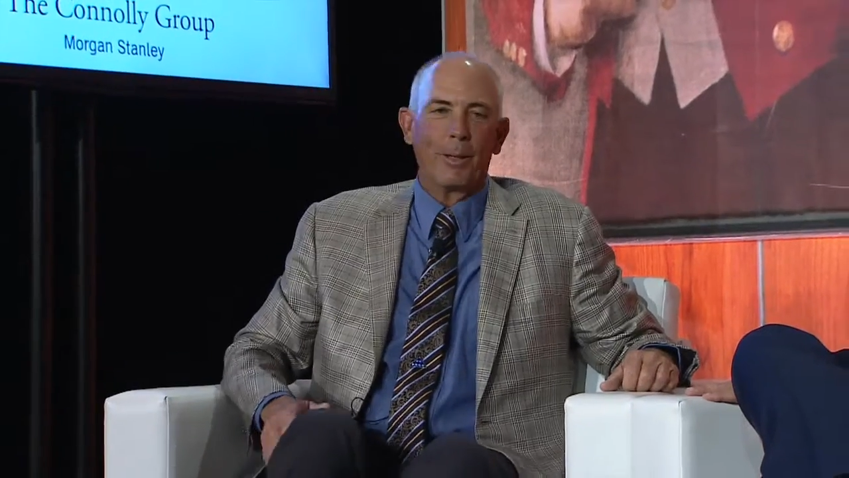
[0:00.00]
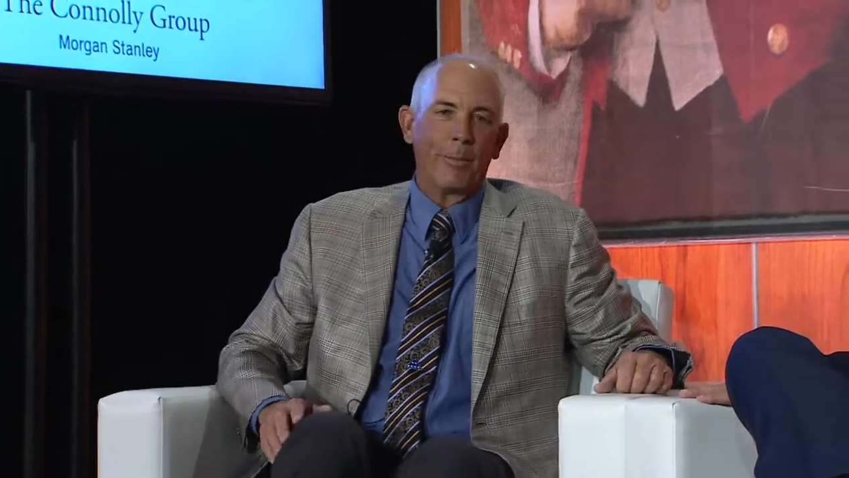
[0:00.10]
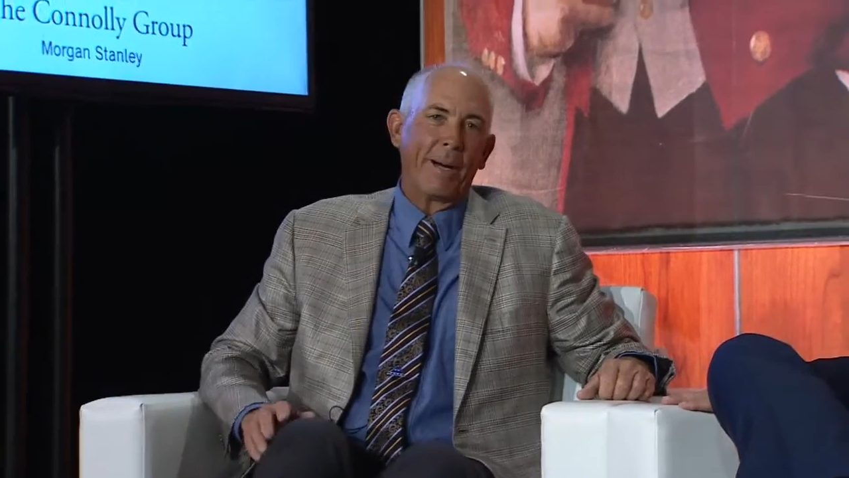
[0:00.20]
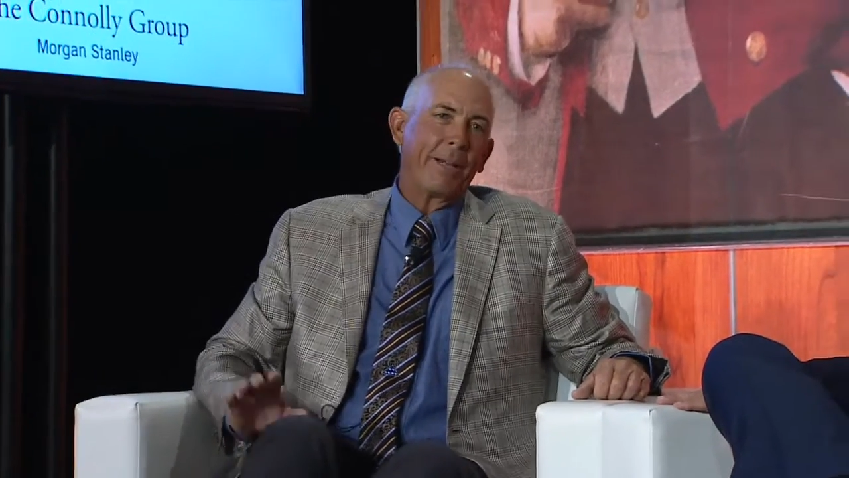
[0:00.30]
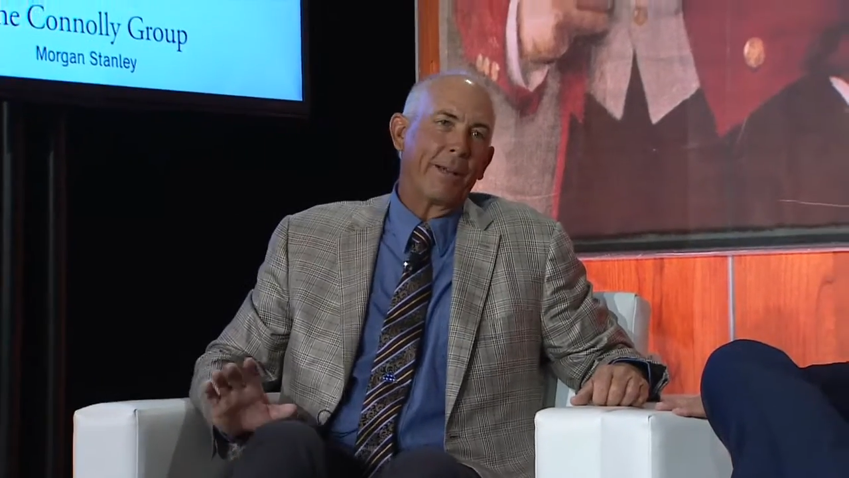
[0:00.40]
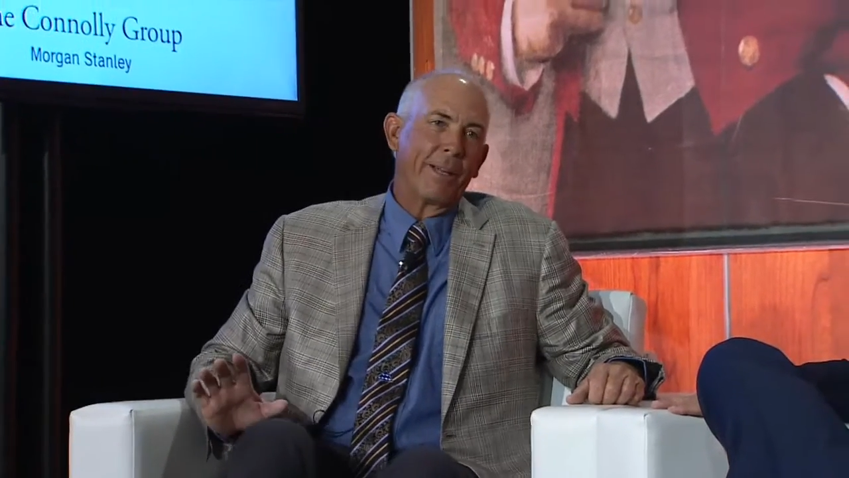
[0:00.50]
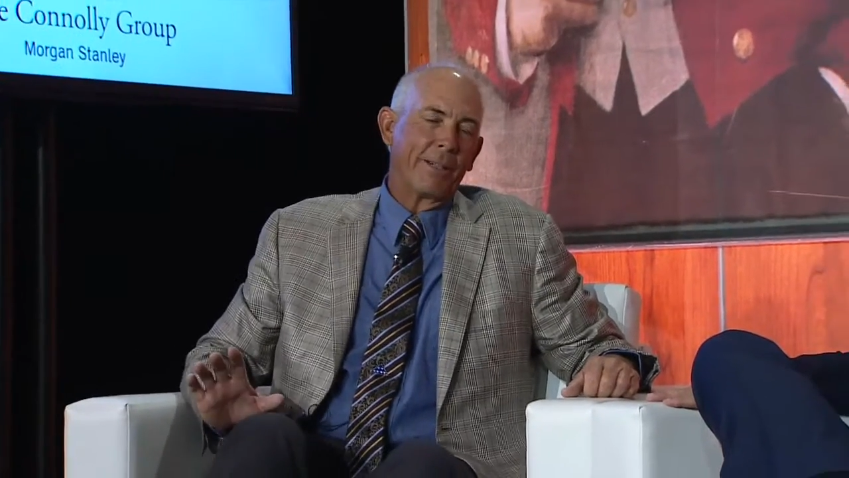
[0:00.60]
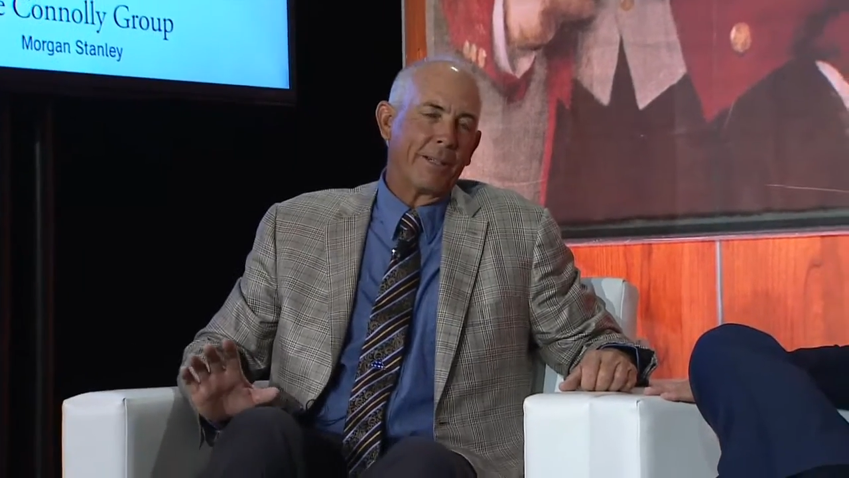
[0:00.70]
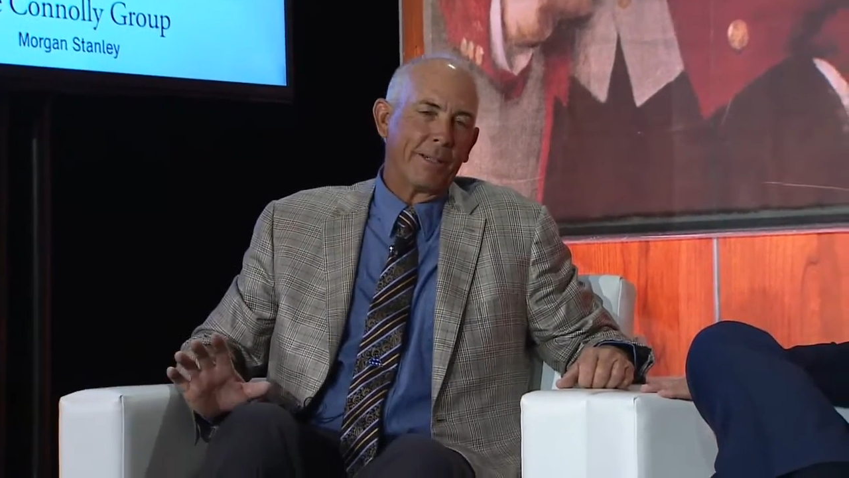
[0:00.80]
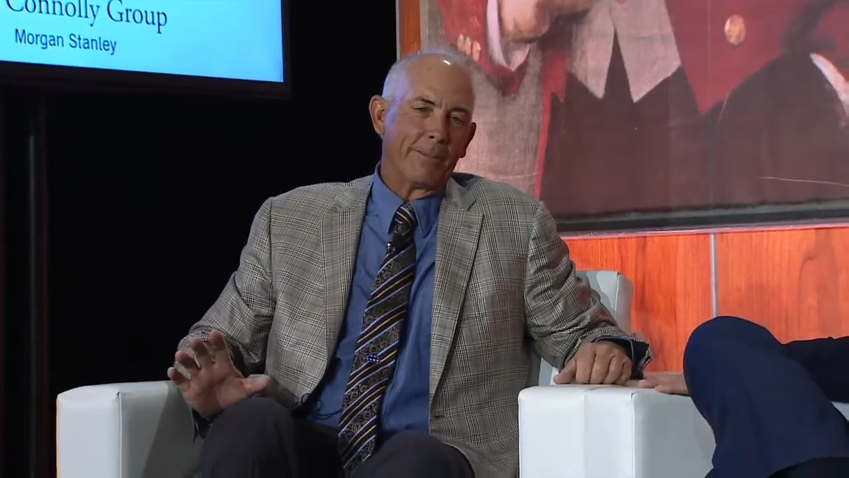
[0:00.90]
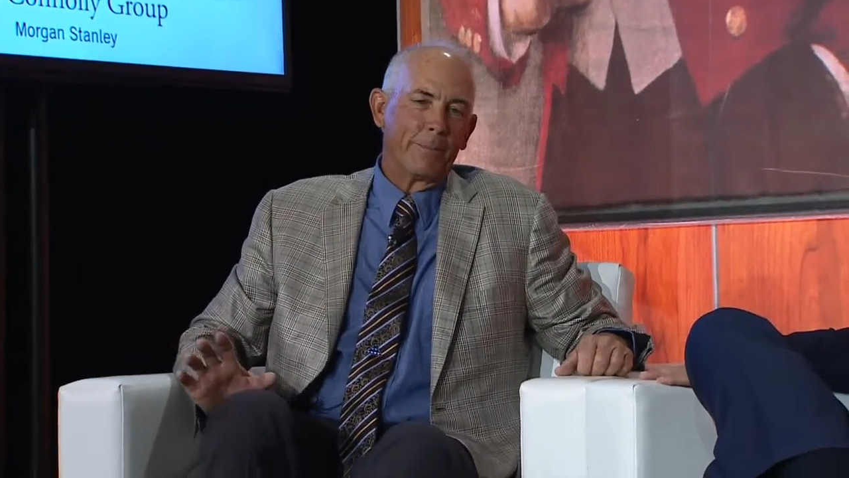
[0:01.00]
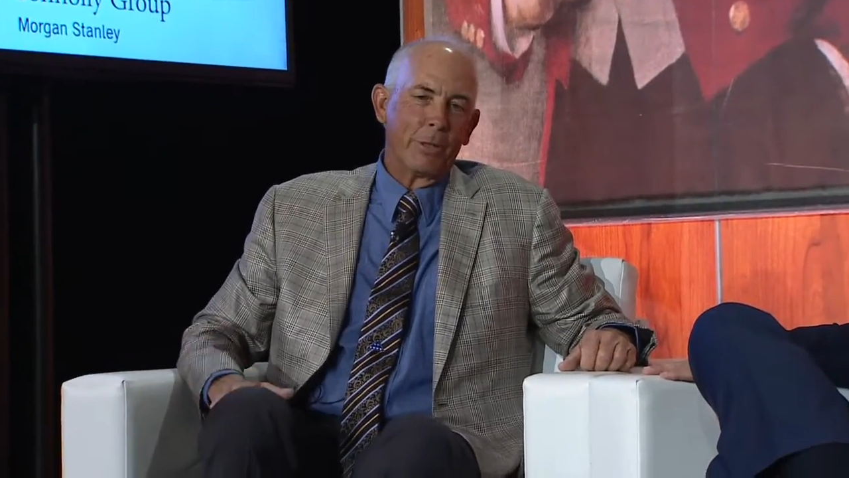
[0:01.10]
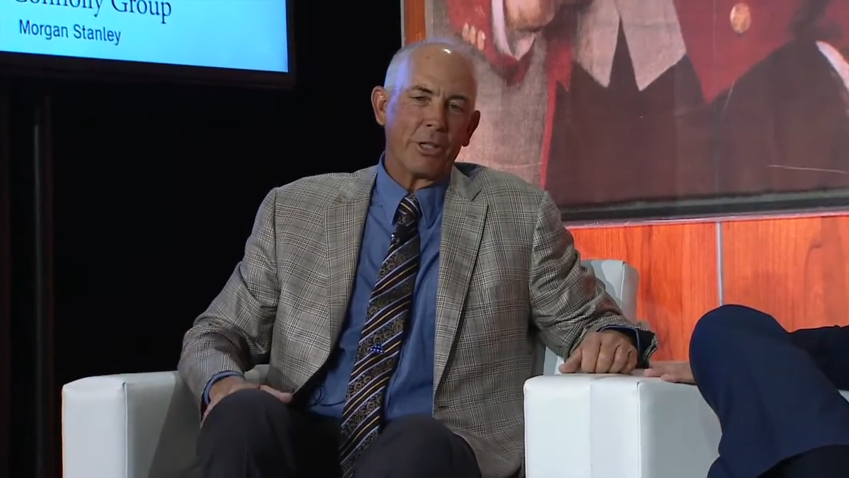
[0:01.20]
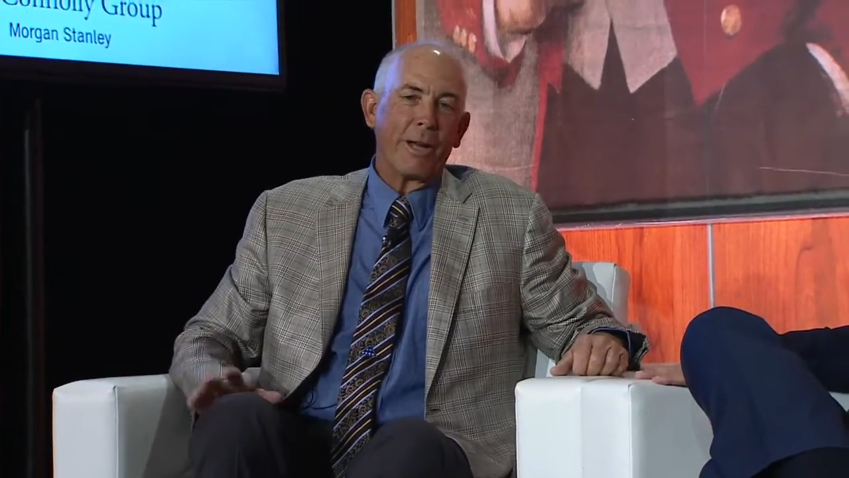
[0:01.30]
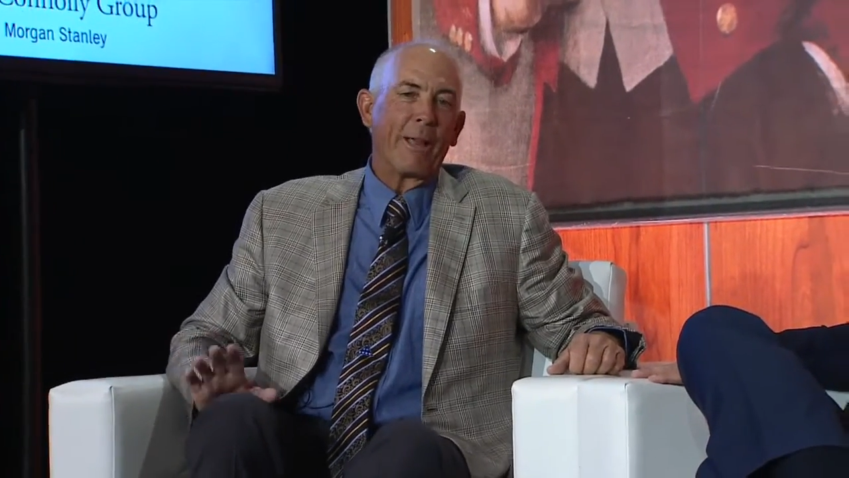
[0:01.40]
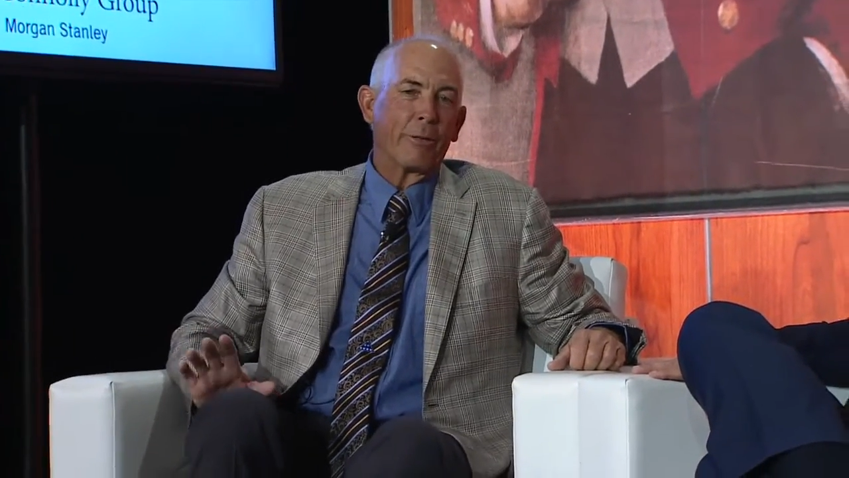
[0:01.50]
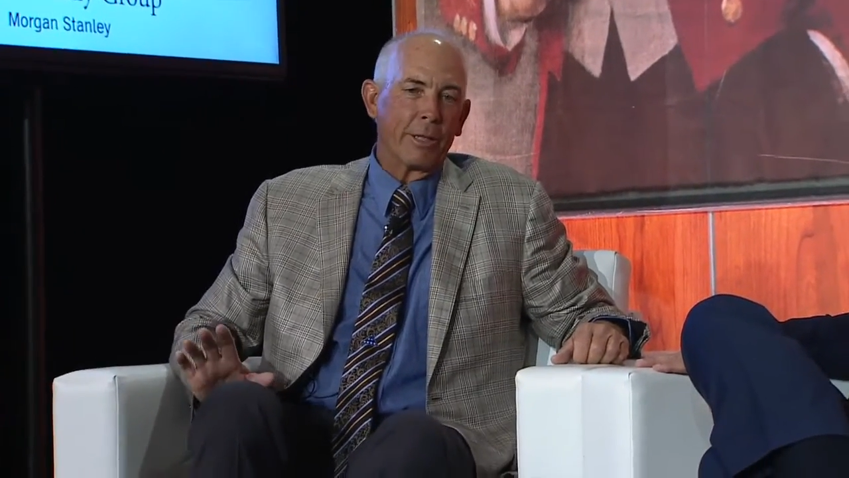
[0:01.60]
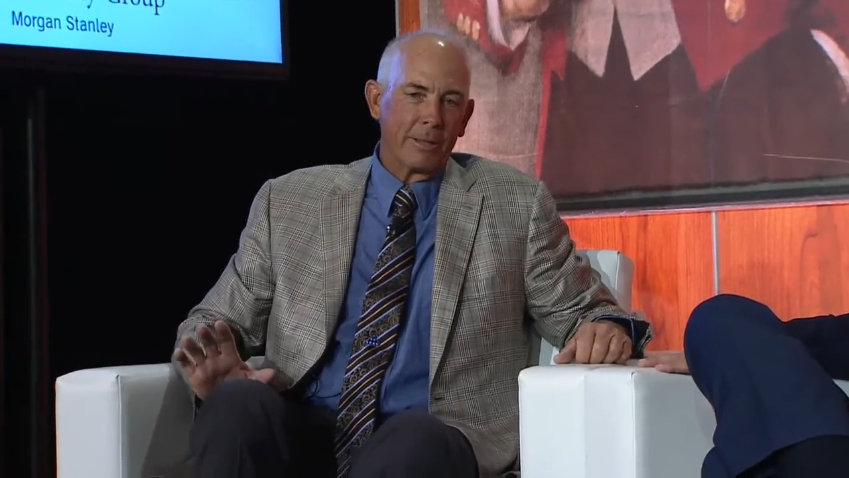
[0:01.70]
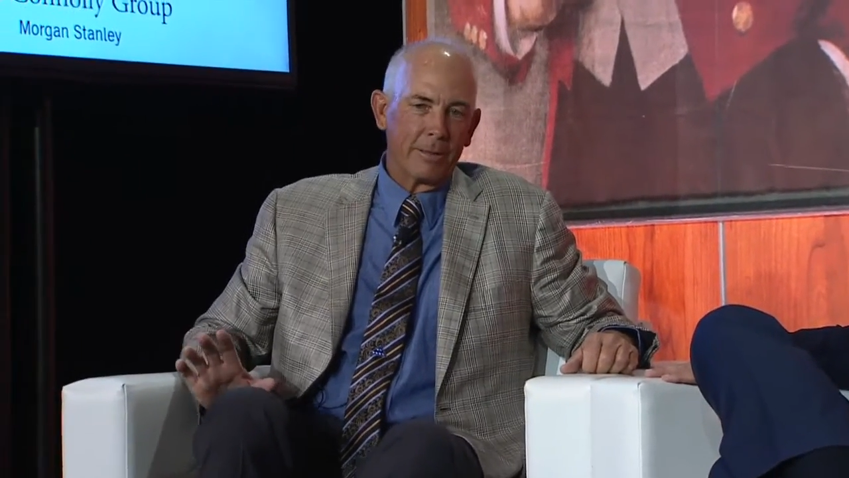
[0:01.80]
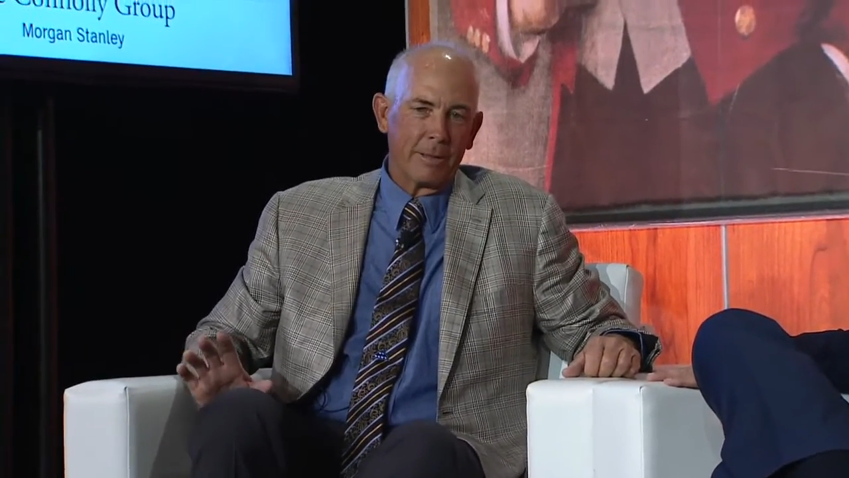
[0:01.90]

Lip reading: My dad was an athlete.